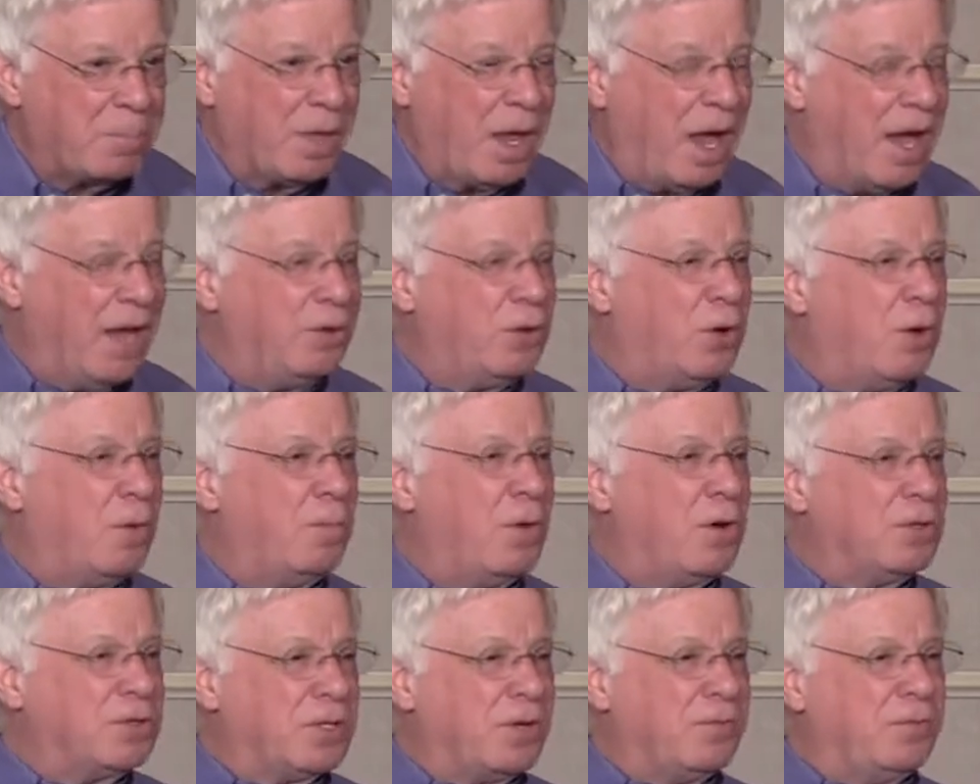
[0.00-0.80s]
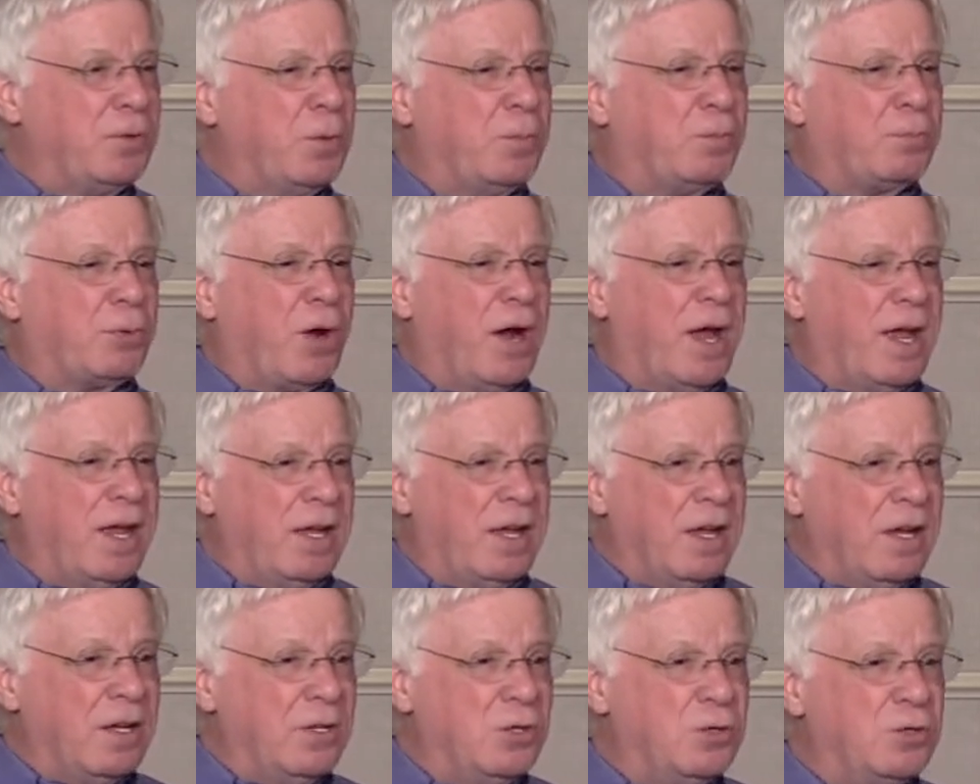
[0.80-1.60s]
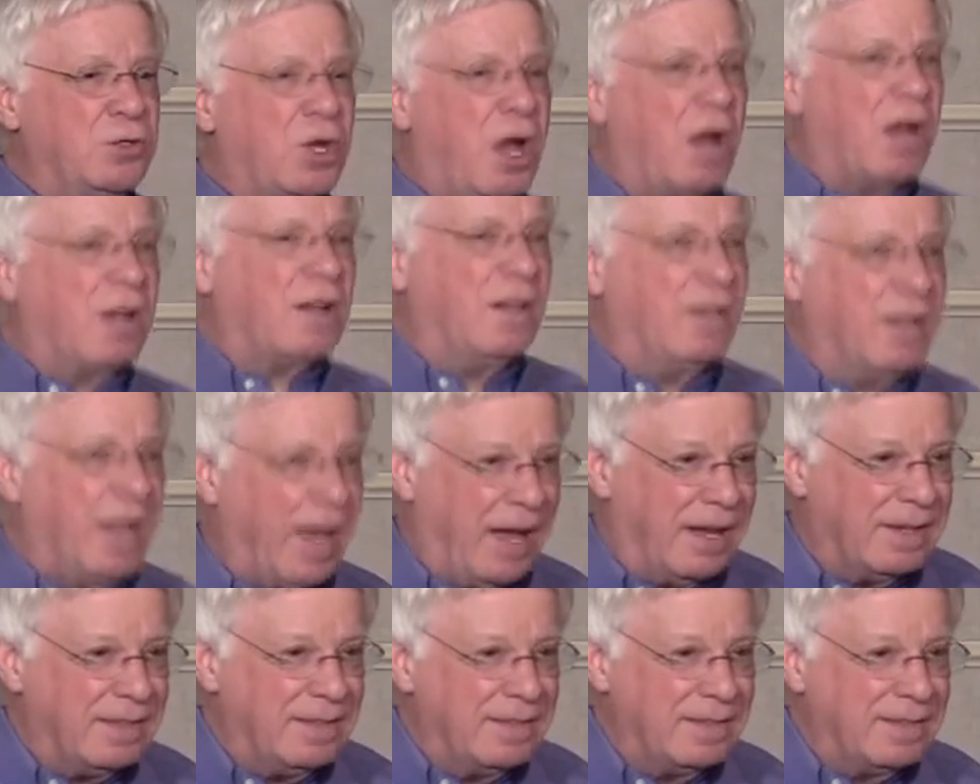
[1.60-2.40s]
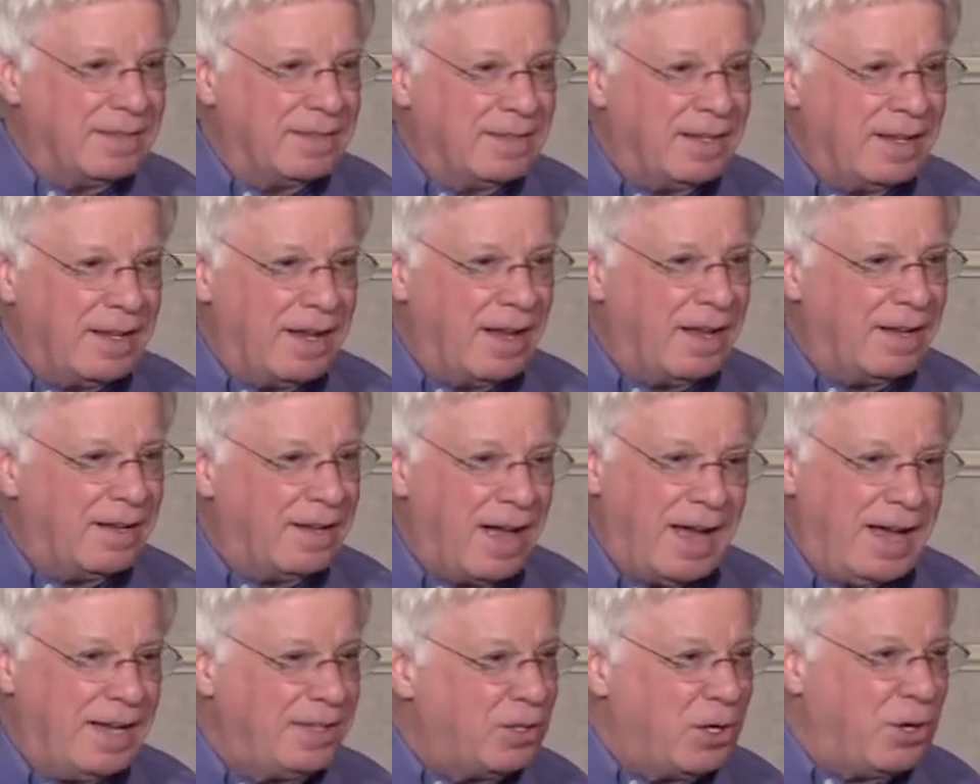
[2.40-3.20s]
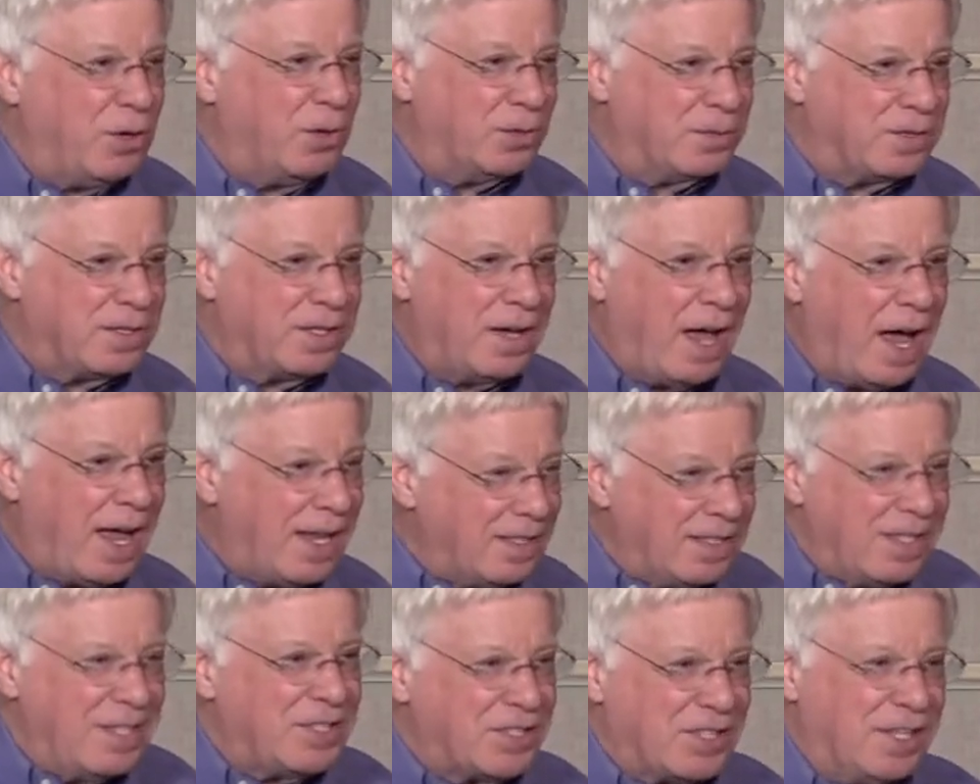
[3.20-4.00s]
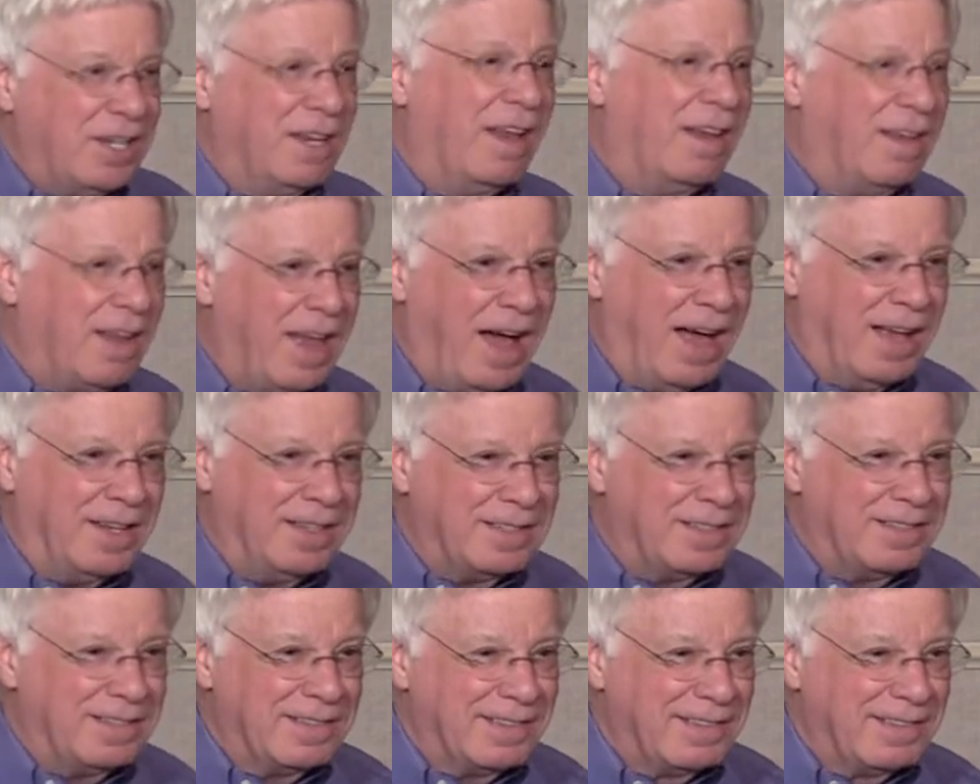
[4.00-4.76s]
I know most of you pray, you talk a lot. I don't. I listen a lot.